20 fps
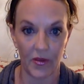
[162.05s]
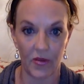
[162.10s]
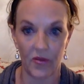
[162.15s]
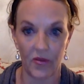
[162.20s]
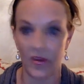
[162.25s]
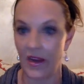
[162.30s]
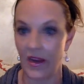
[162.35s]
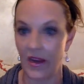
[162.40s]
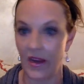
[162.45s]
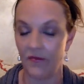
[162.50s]
You
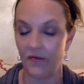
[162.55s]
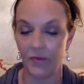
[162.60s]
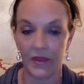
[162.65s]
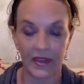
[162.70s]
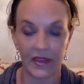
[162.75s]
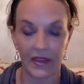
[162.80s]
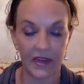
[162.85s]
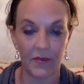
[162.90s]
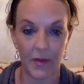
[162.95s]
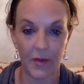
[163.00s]
can have
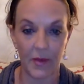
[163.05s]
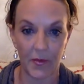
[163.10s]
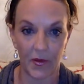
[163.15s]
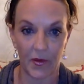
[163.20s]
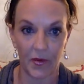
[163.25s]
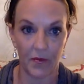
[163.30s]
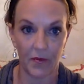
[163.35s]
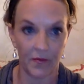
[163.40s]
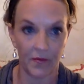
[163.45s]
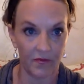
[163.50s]
plenty of
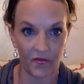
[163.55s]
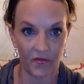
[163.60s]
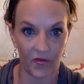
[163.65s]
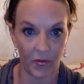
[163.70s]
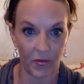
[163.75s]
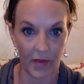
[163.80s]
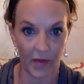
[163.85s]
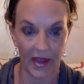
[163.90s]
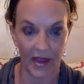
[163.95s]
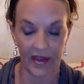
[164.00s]
people for
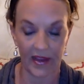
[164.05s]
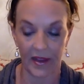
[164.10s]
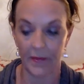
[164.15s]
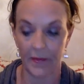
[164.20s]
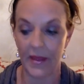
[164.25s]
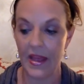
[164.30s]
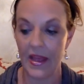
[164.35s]
backup.